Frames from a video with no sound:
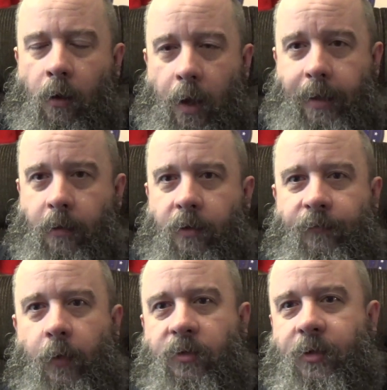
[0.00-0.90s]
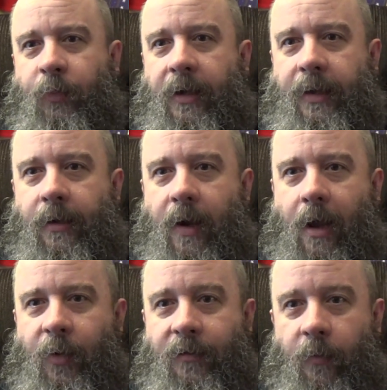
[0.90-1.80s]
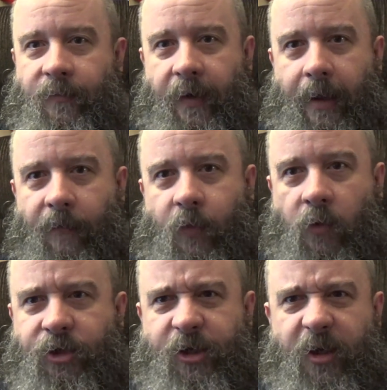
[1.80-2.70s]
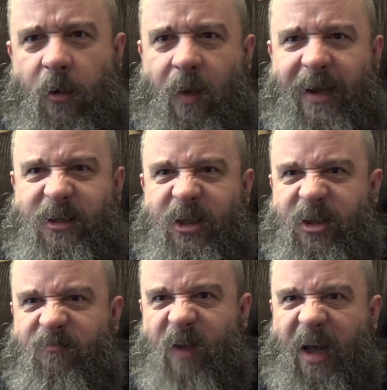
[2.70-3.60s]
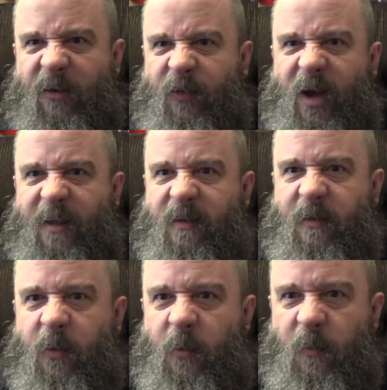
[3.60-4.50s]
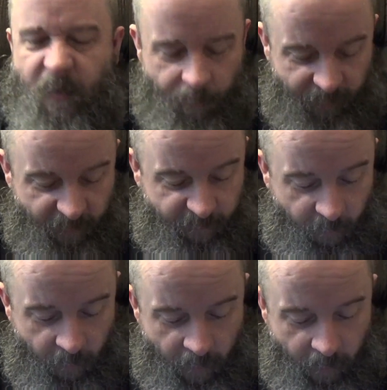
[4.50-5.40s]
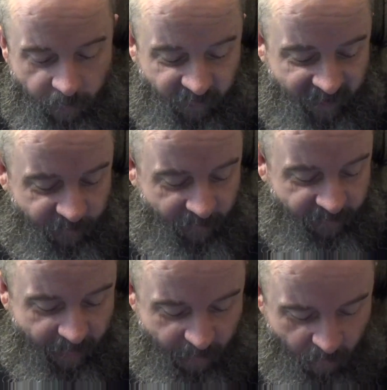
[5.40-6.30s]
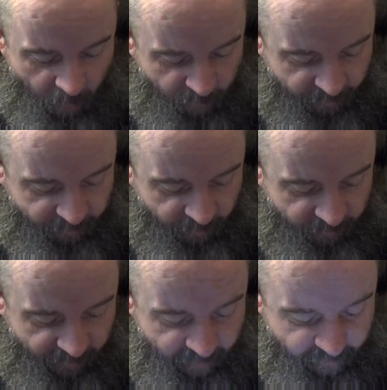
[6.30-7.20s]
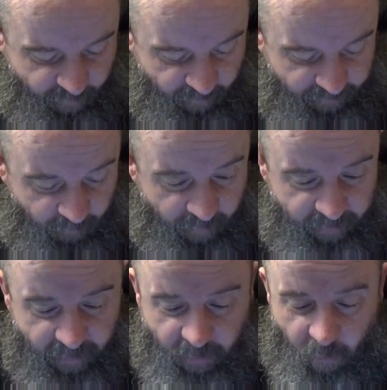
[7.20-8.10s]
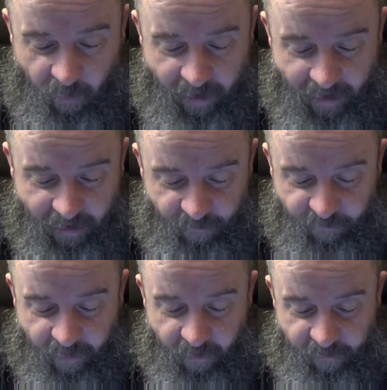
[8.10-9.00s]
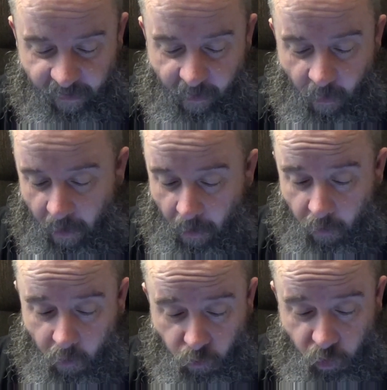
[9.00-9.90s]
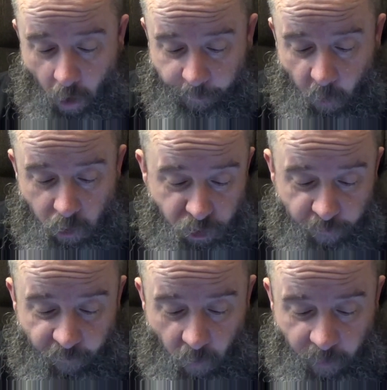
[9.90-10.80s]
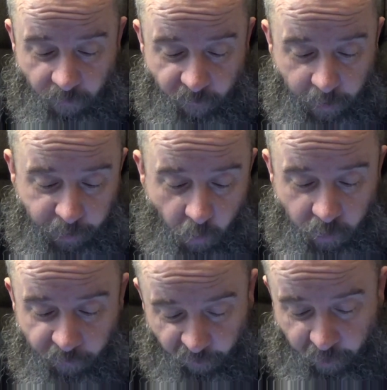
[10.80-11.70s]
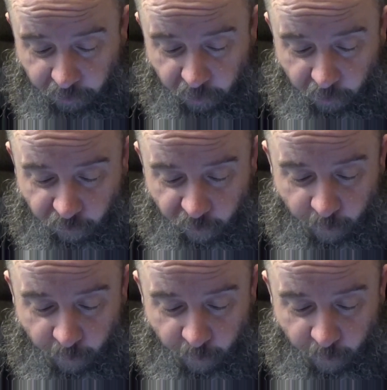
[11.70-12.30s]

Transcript: Hey, all you viewers to play later, how we doing today? Of course, you know, I just kind of forgot to do something, so forgive me as I mumble through this really, really quick. It figures, you know, good job, Chris, you're filming a video and you forget to get some